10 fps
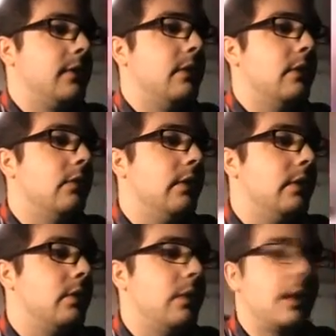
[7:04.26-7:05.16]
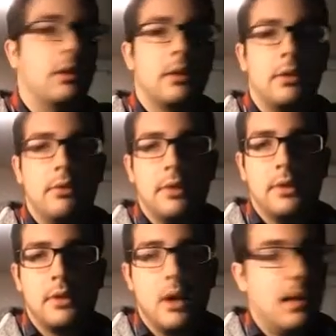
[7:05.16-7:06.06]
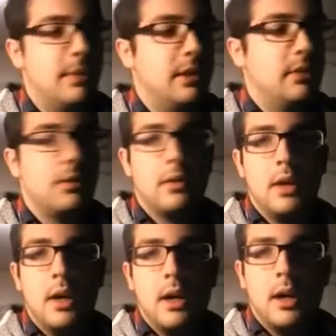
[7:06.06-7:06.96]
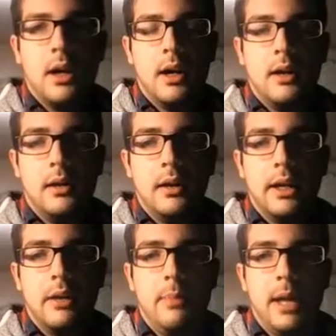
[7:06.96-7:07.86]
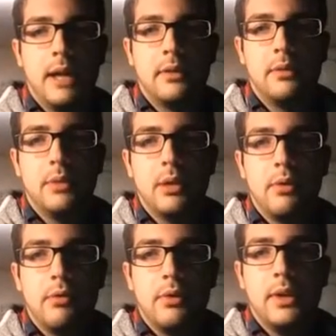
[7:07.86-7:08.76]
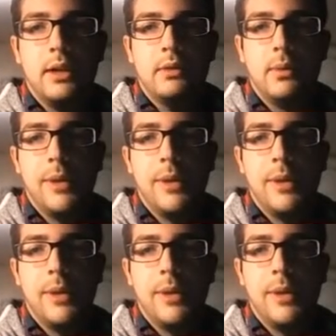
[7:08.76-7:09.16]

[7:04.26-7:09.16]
a real quick look through these commons. In later packs, as we go through these, we might